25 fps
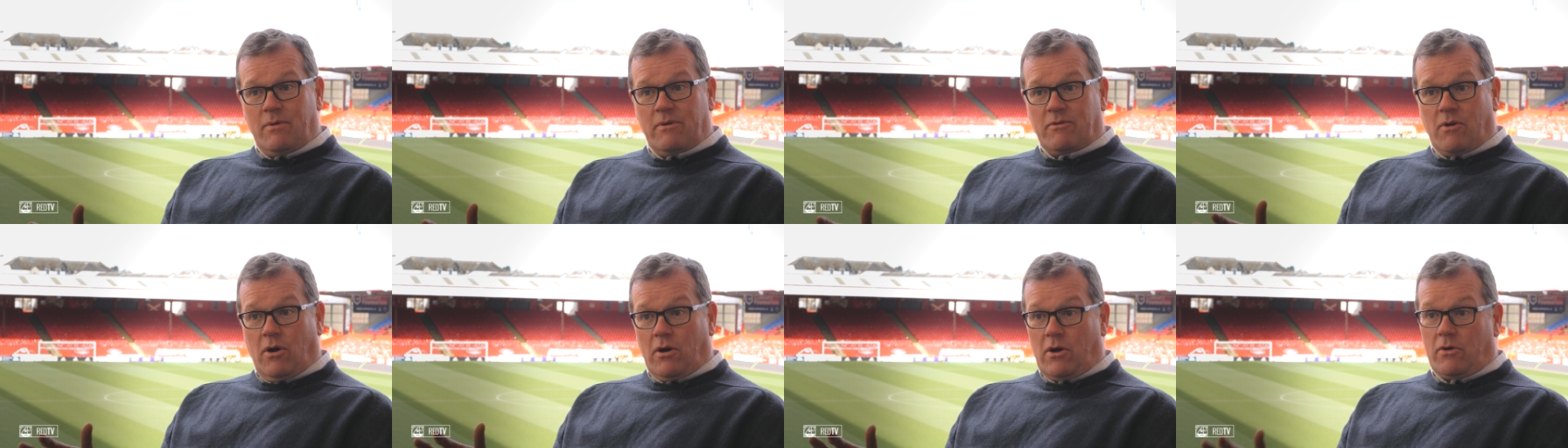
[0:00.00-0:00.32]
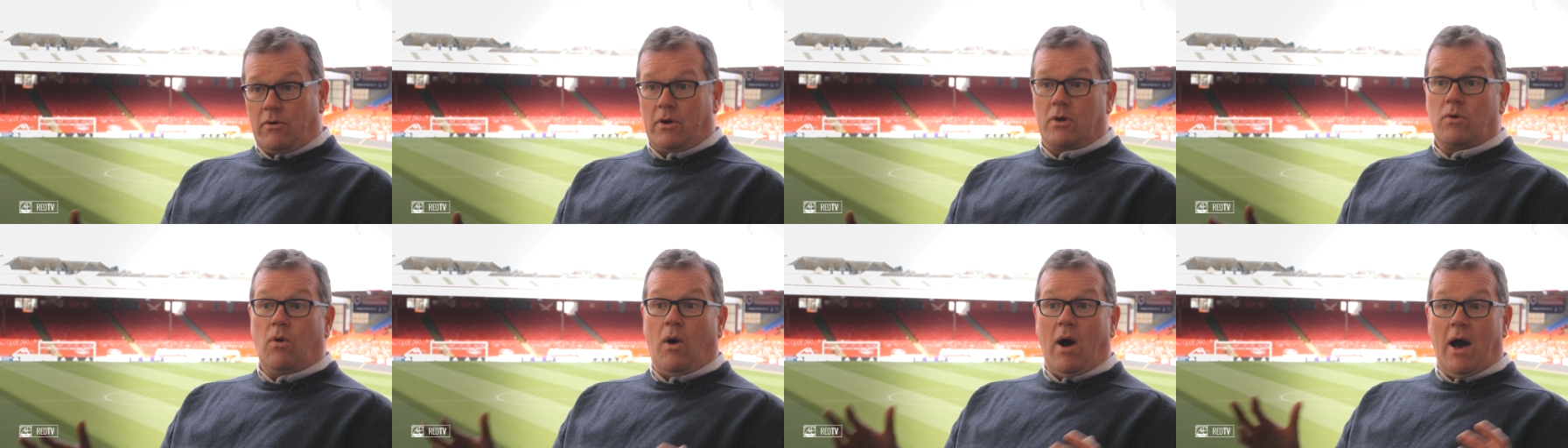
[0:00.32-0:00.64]
We've got a
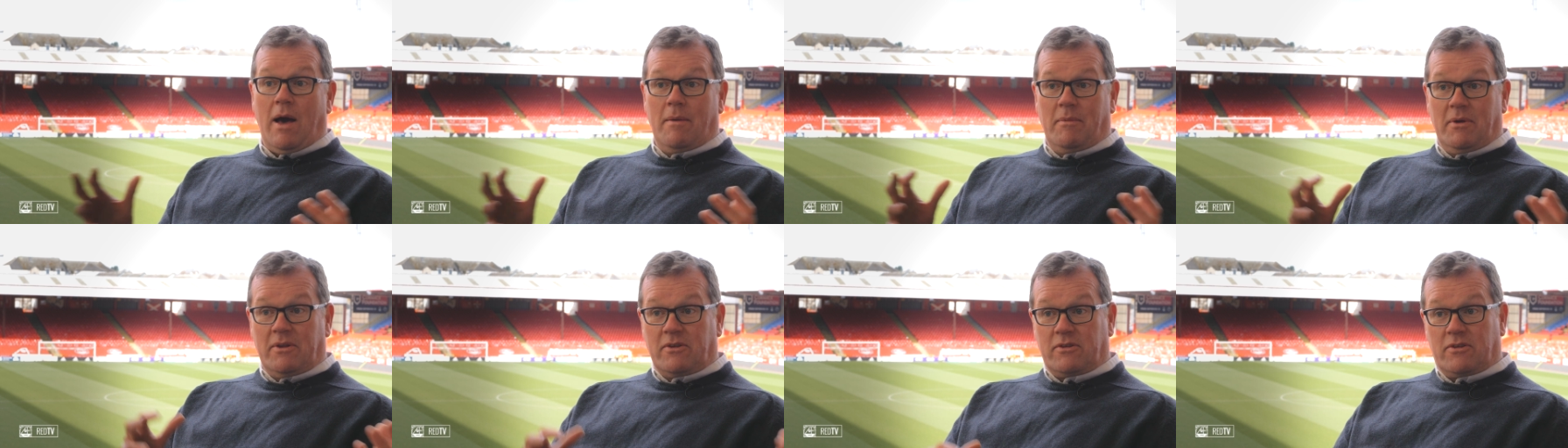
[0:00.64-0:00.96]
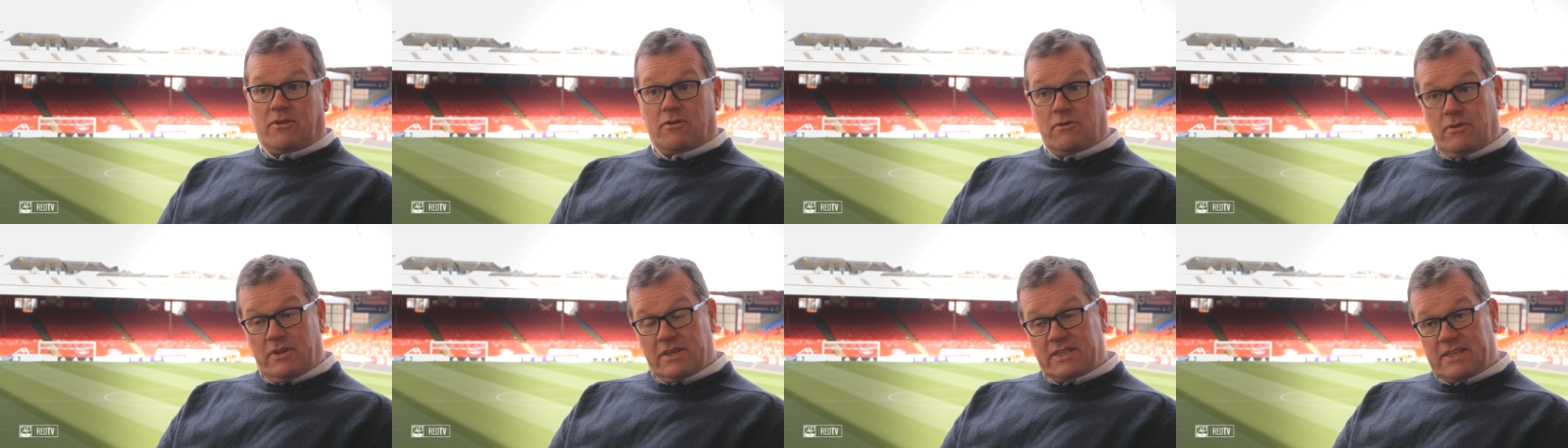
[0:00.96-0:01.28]
requirement
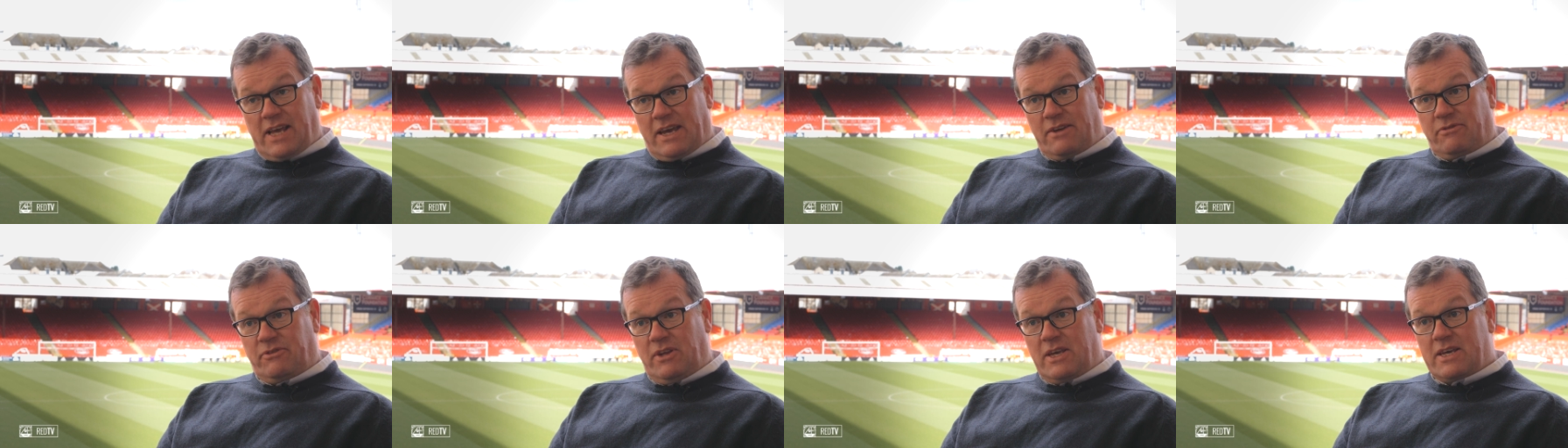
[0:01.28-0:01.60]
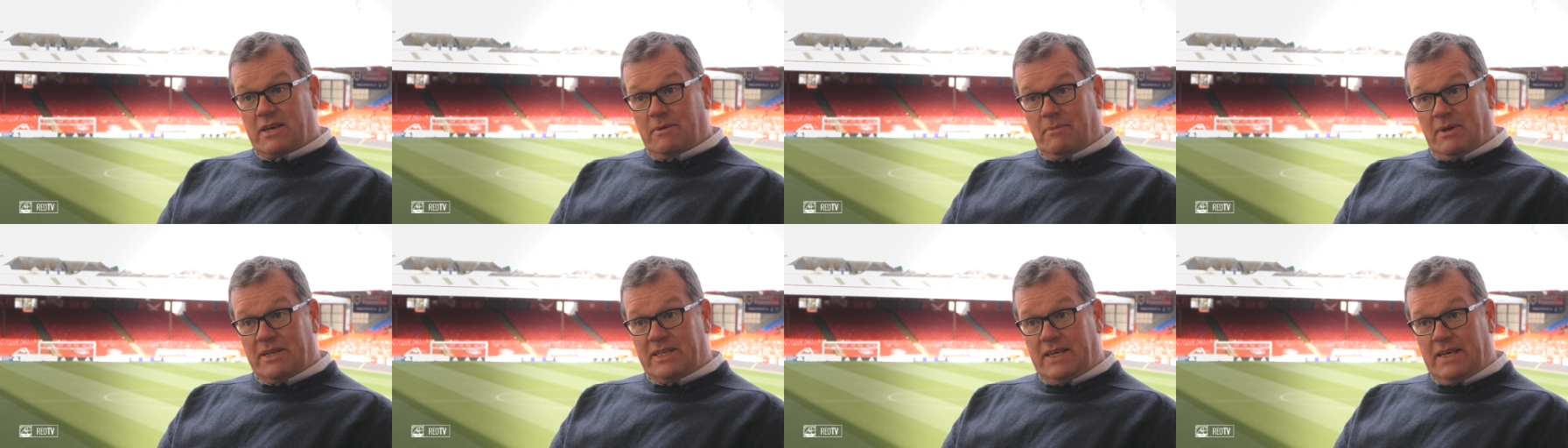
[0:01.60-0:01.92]
through the safety
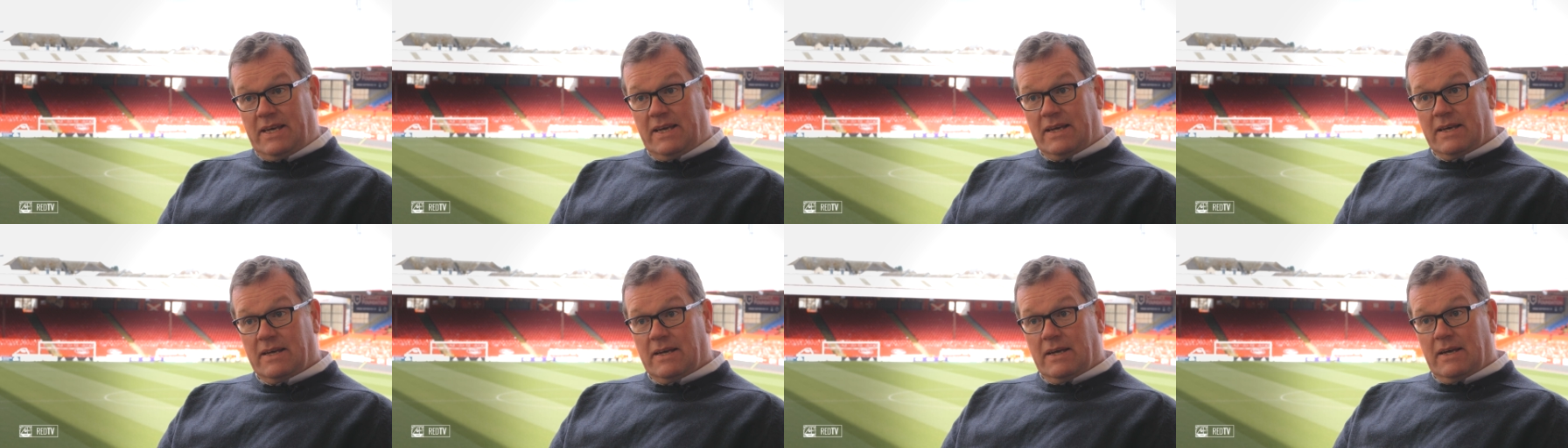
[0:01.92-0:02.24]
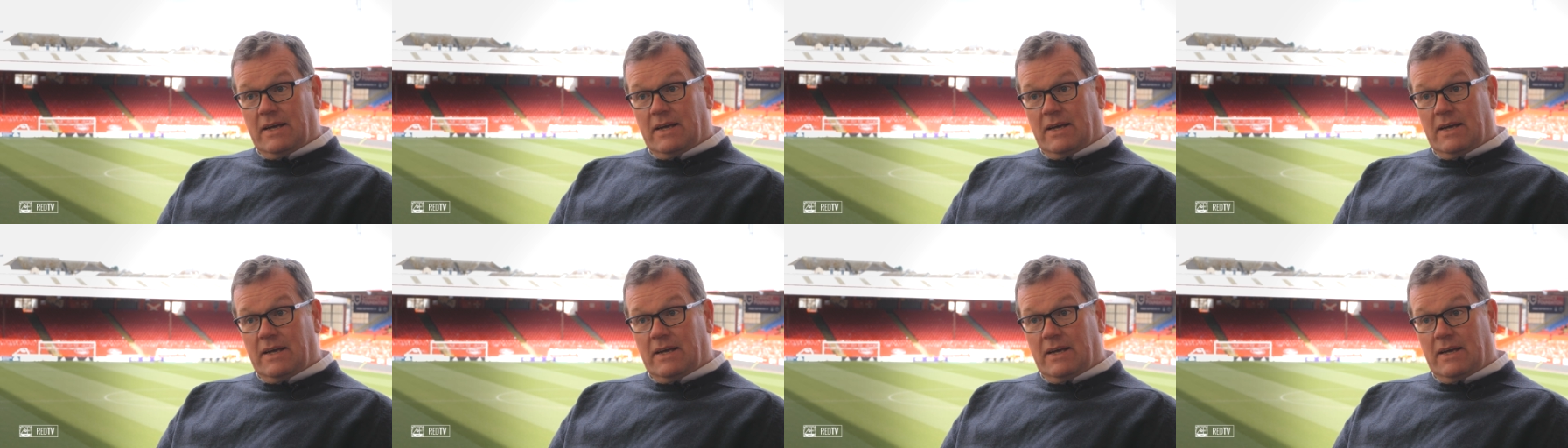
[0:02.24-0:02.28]
committee